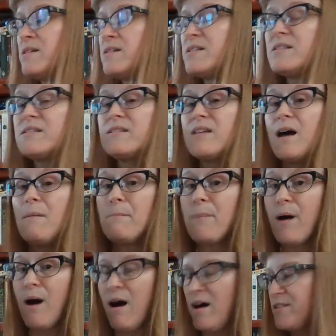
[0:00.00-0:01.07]
Some
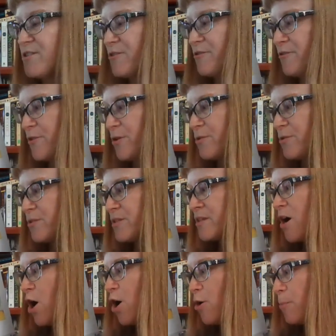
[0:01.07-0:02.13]
pods or fruits
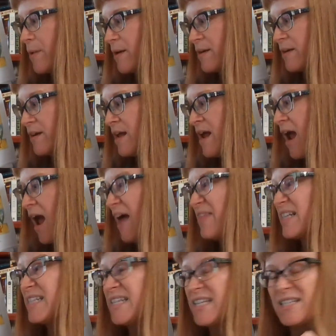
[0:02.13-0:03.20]
open and the
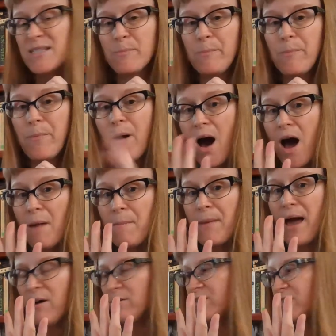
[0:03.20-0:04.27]
seeds pop
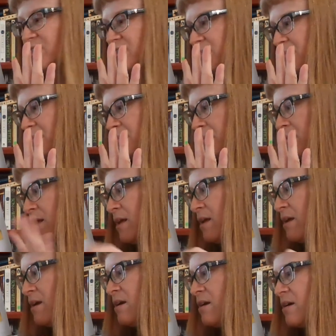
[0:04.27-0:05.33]
out.
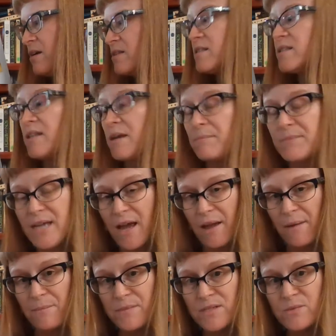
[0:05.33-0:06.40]

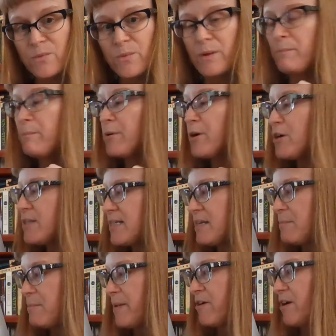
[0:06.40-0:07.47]
Sometimes, when birds
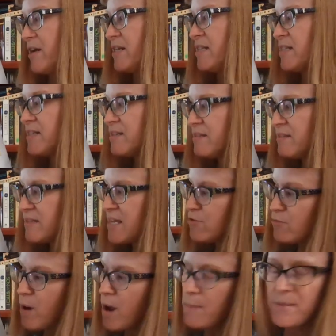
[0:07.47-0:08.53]
eat berries, they
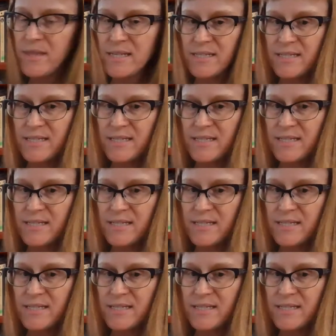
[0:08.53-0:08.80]
drop the